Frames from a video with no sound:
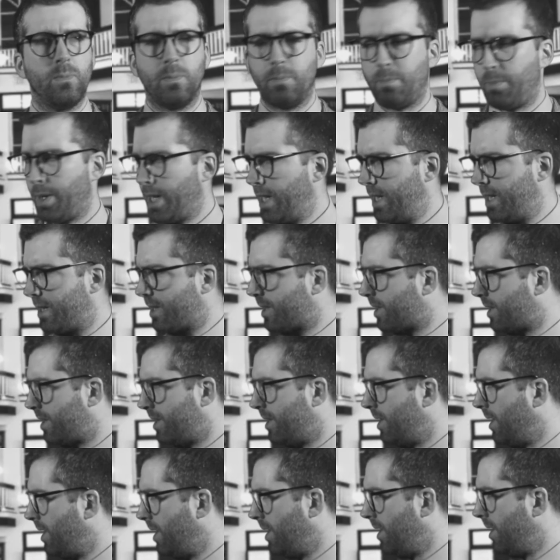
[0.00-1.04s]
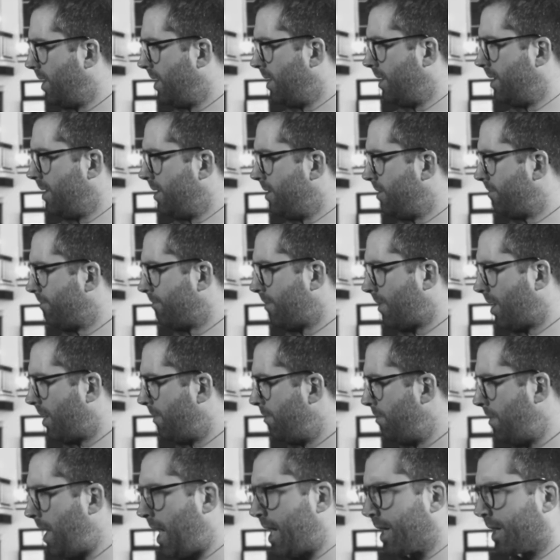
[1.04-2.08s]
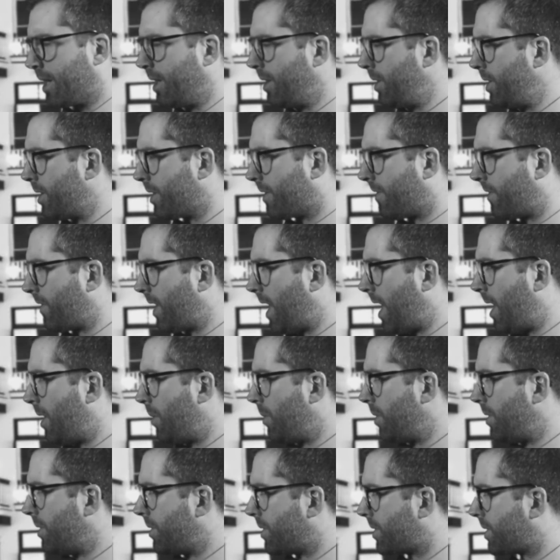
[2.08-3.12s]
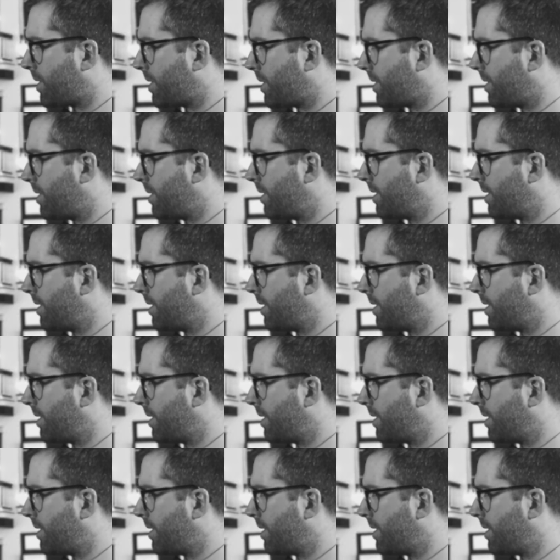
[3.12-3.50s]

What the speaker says: be it immaculate flowers